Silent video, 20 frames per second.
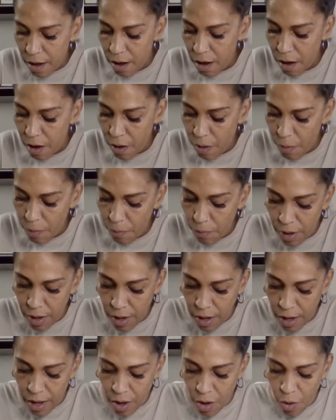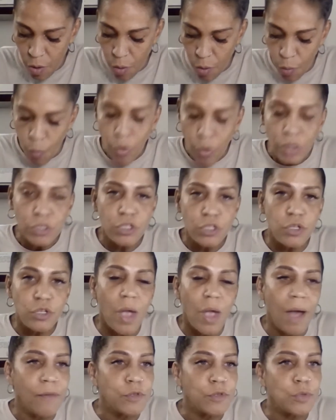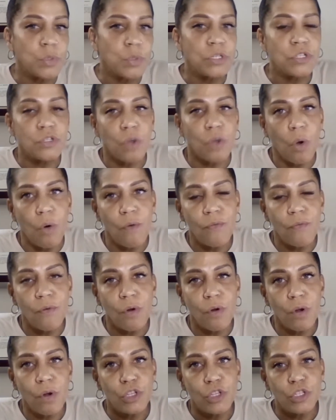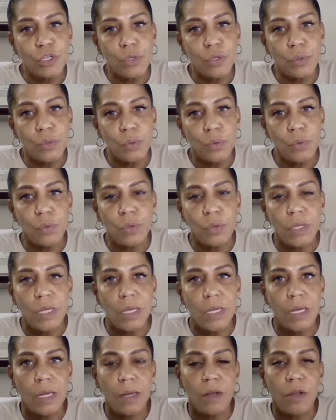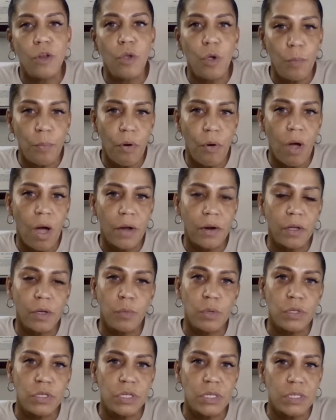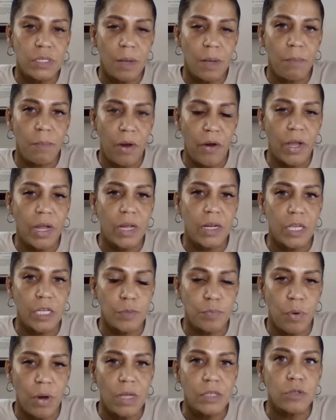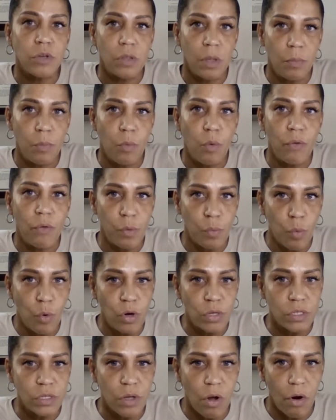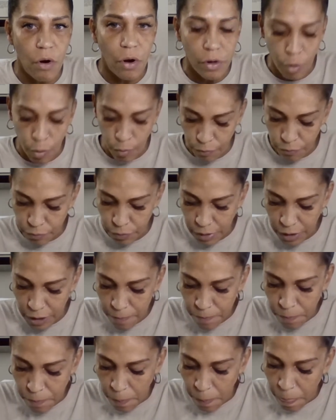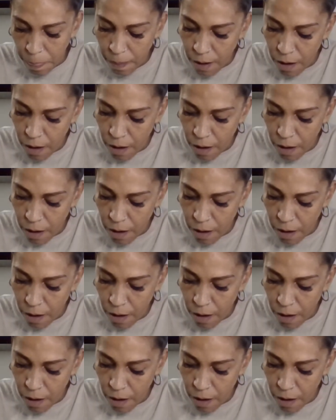Um, Once you have switched over to the new product, which is the American Express or the More Rewards card, hopefully,